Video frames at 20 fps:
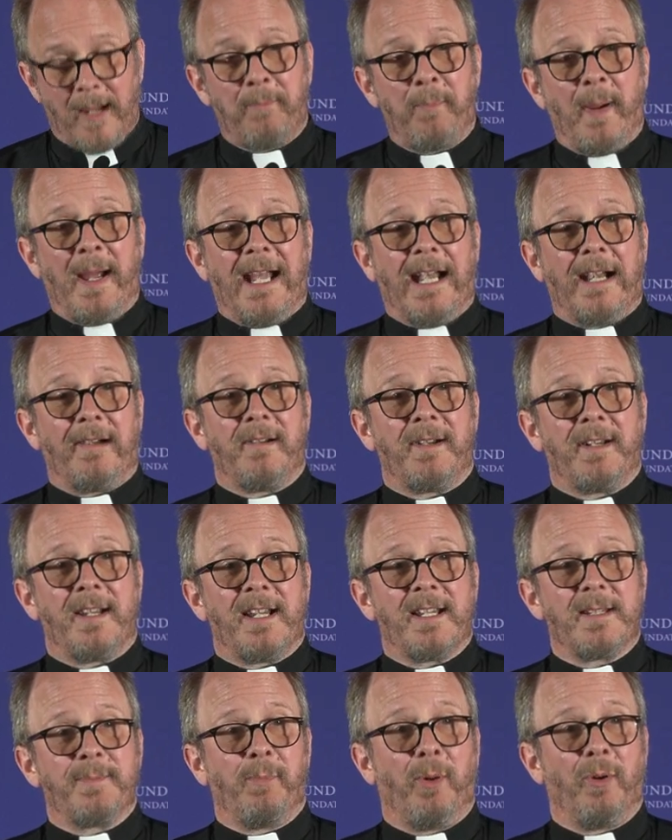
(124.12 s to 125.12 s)
a parent
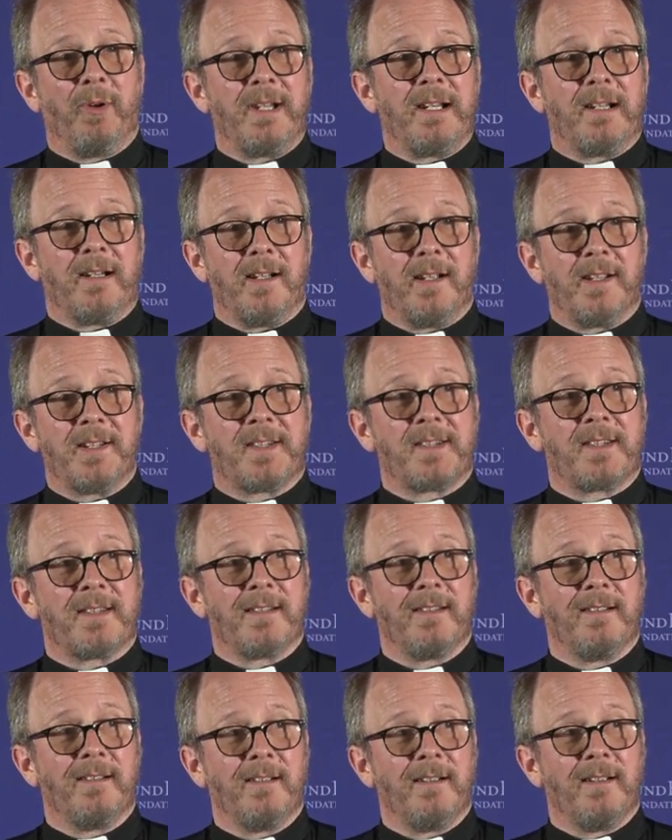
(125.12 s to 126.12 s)
is
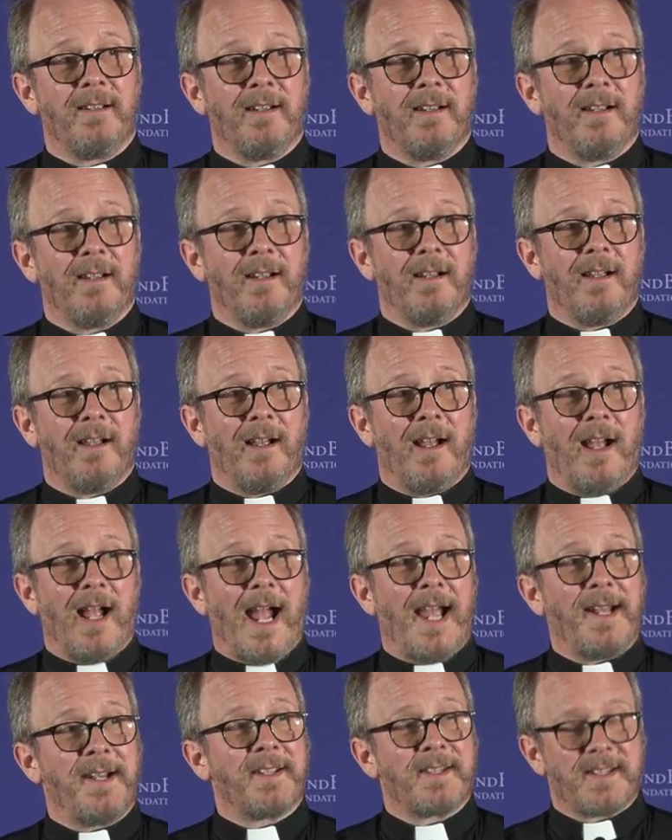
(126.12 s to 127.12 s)
pointless.
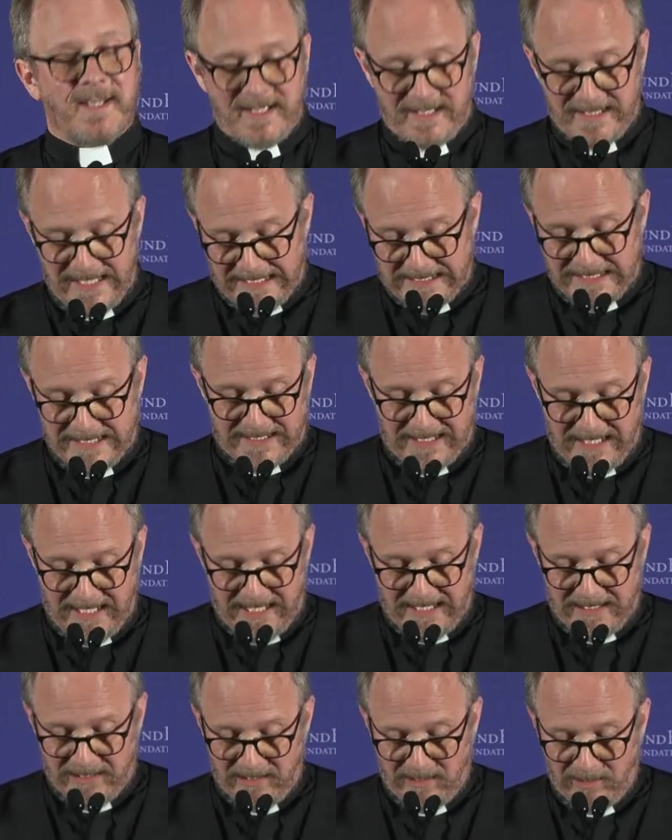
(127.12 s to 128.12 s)
And at
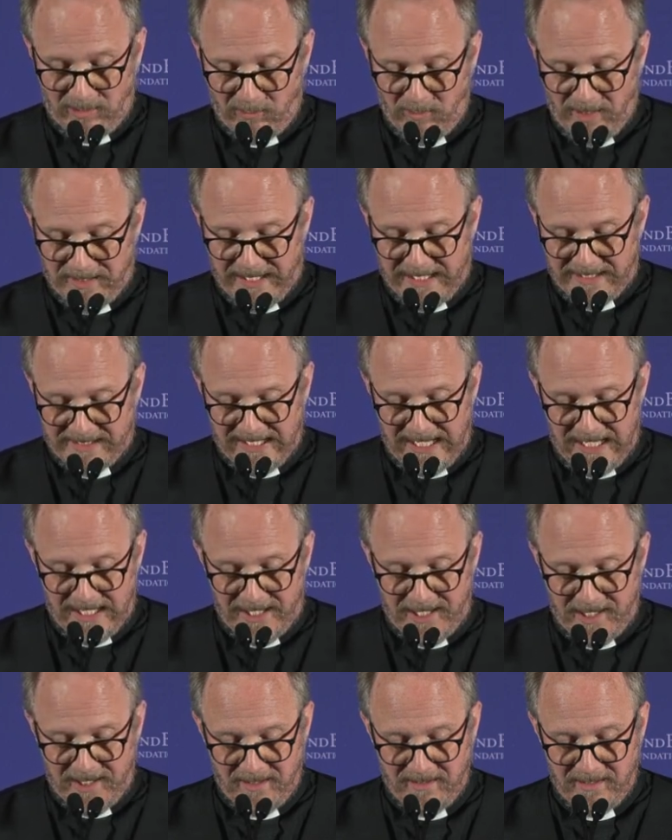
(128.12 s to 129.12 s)
16, when they tell
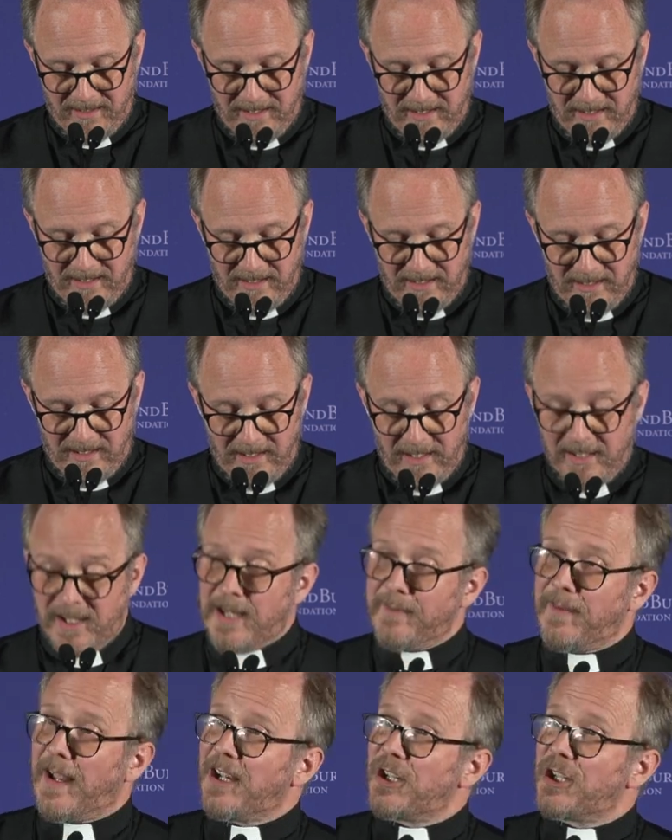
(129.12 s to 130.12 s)
you
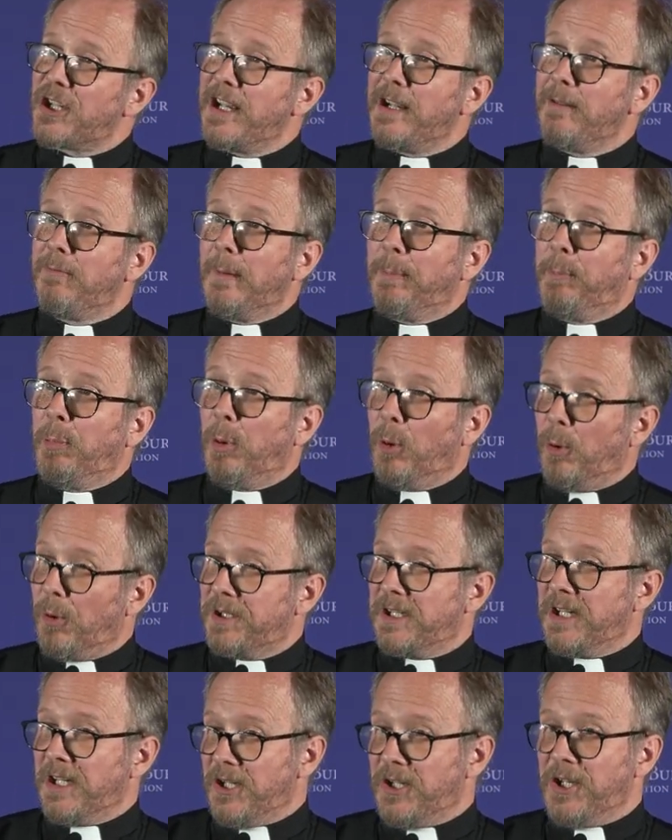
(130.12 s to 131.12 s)
they've actually
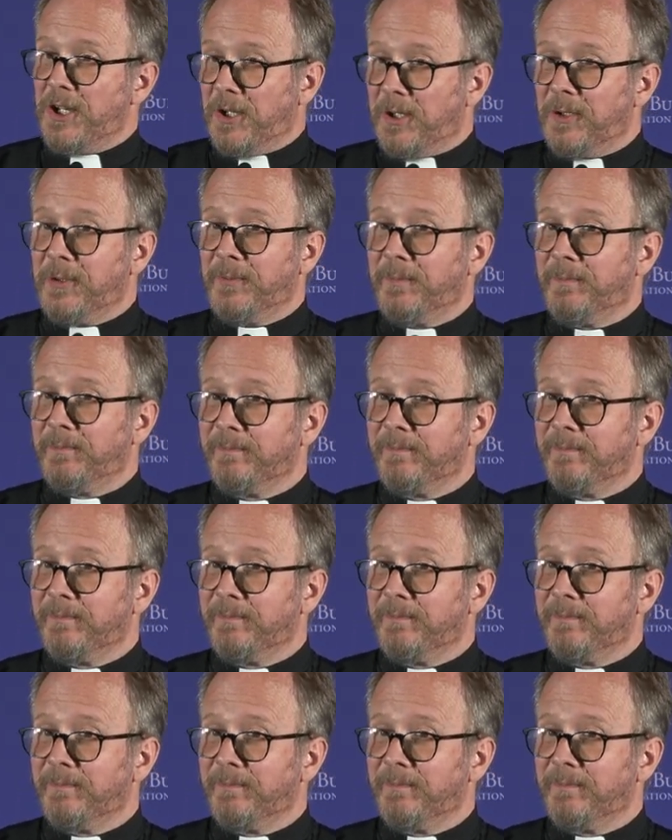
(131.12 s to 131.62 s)
reported you.